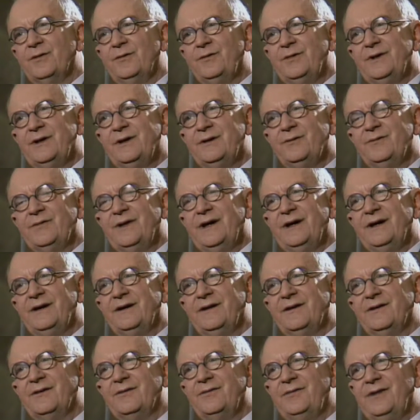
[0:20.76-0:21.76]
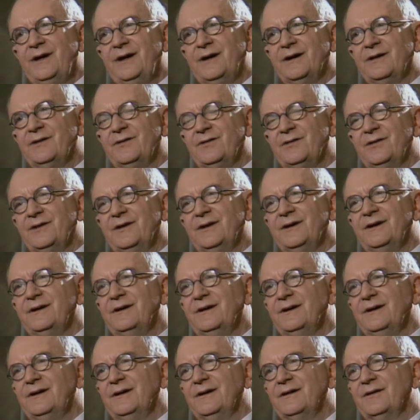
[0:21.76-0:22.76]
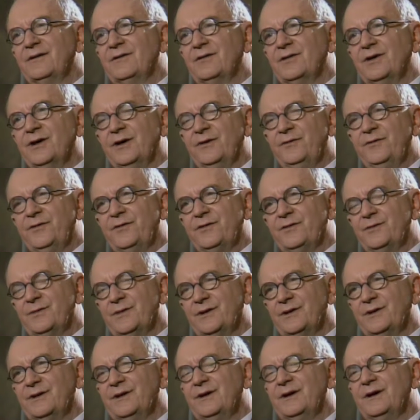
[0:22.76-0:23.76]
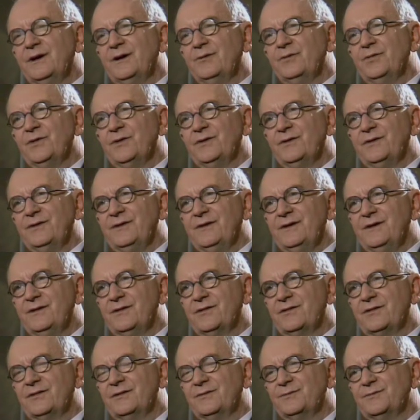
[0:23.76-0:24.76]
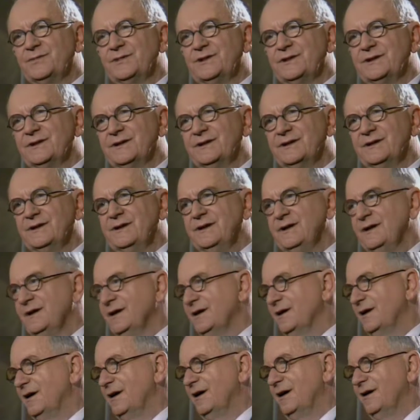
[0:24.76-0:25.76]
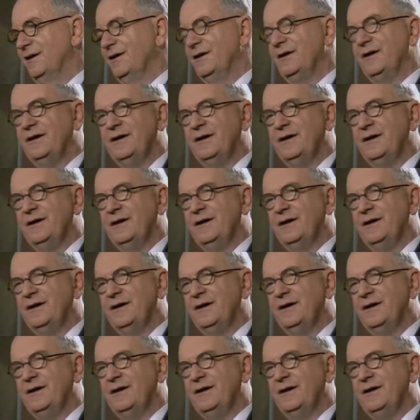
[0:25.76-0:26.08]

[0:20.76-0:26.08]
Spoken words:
were being made at the factory, the craftsman put the inscription on